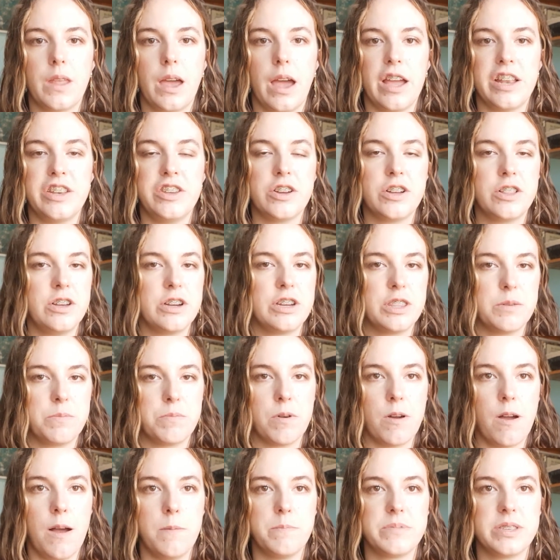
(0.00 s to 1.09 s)
I took a look at the
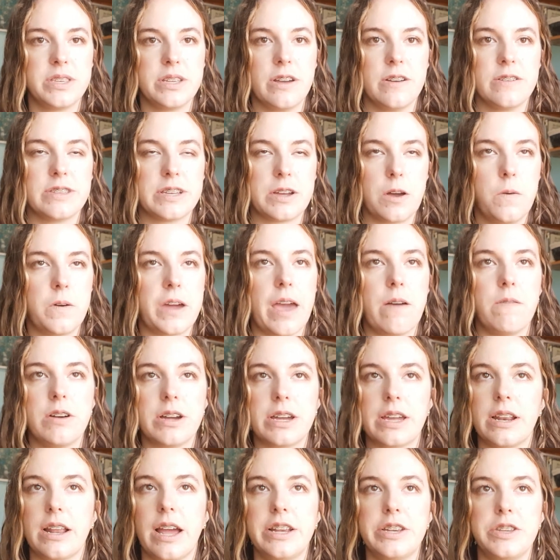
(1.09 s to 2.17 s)
prompts, and I was like, okay,
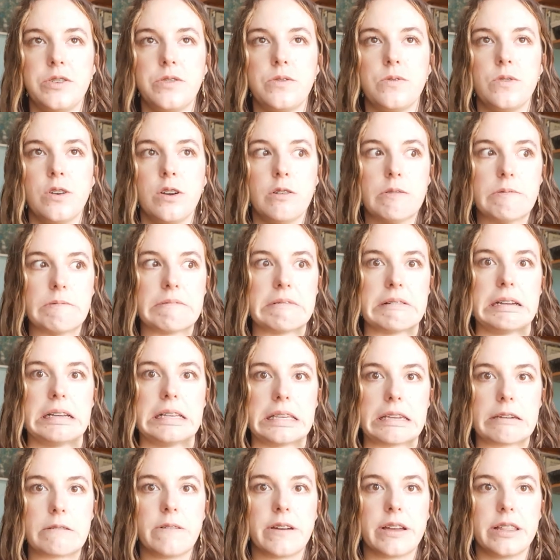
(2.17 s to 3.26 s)
what can I do
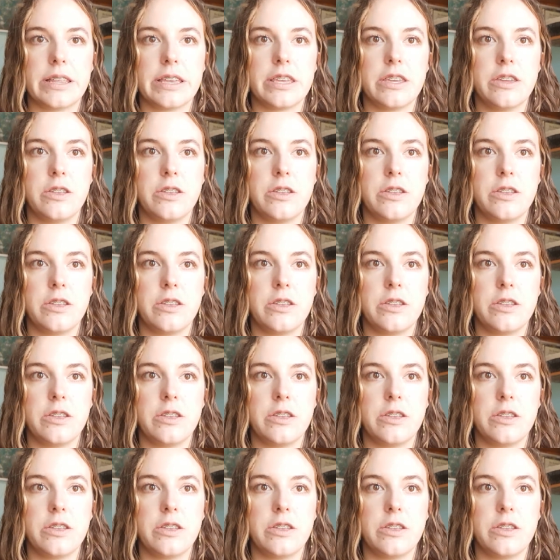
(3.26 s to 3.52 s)
really quickly?